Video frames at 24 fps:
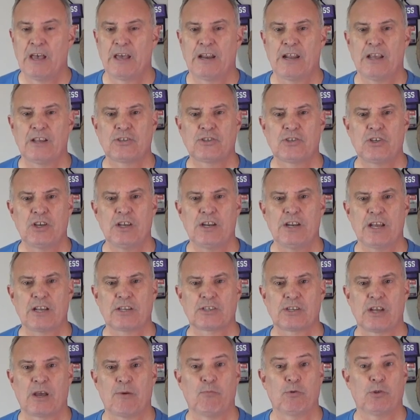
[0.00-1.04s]
And I'll see you
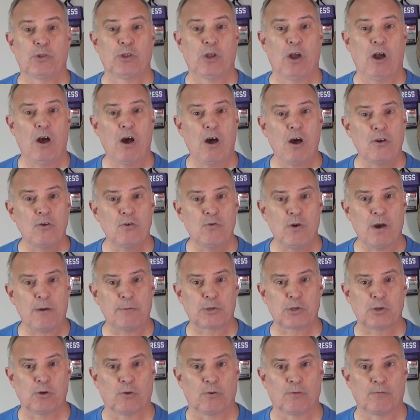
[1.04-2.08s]
next time with an all-new
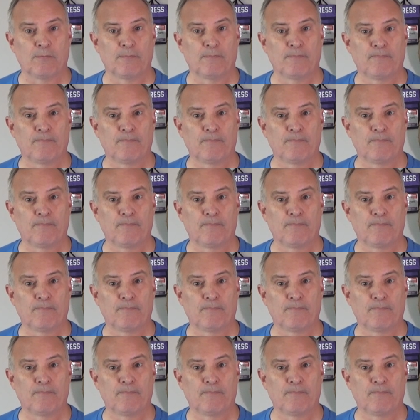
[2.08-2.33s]
episode,